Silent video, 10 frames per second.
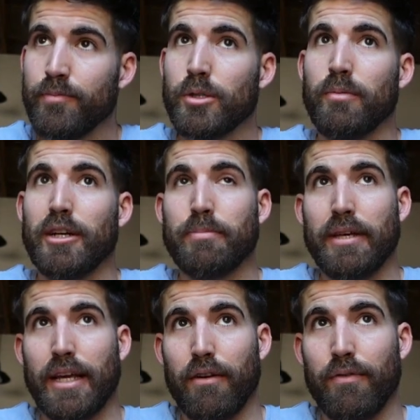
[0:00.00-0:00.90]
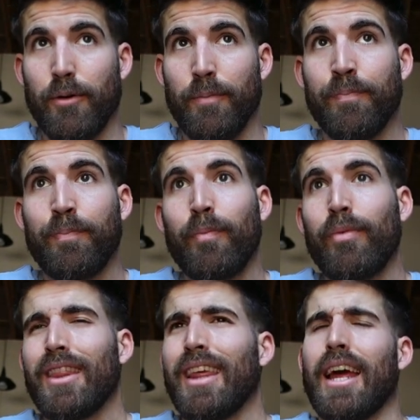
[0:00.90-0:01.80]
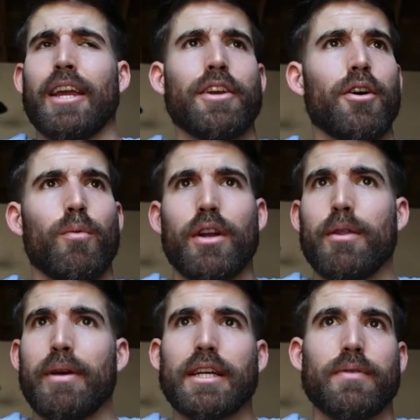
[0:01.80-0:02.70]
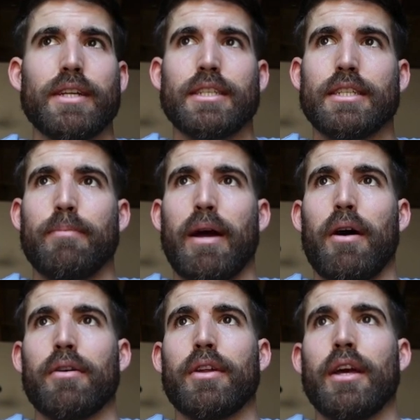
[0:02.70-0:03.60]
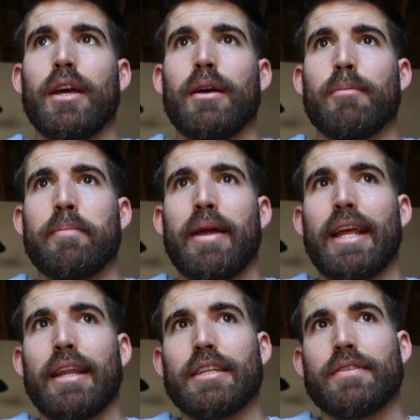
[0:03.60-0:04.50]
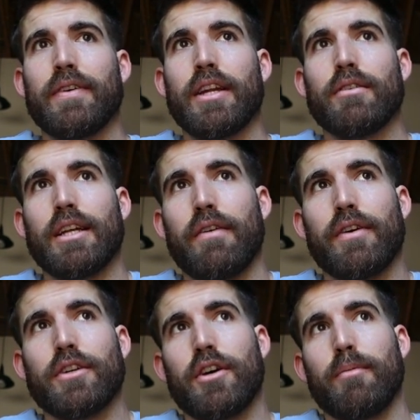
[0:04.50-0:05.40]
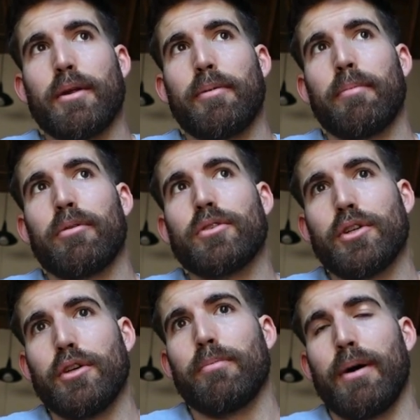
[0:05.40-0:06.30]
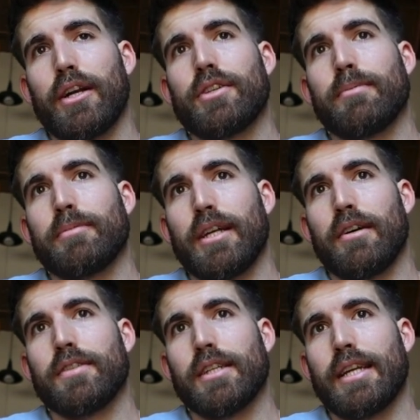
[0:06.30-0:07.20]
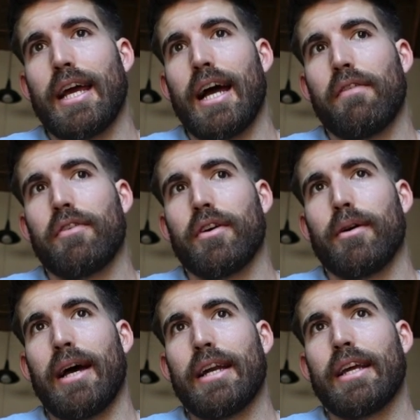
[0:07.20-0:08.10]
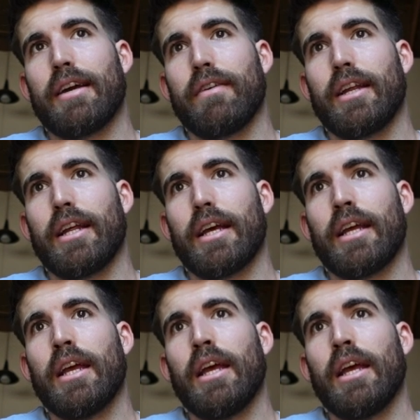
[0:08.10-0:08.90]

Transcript: So we must be careful. And you know, one of the biggest reasons about me making this video is I fear so many people do punish themselves the day after a bad day of eating.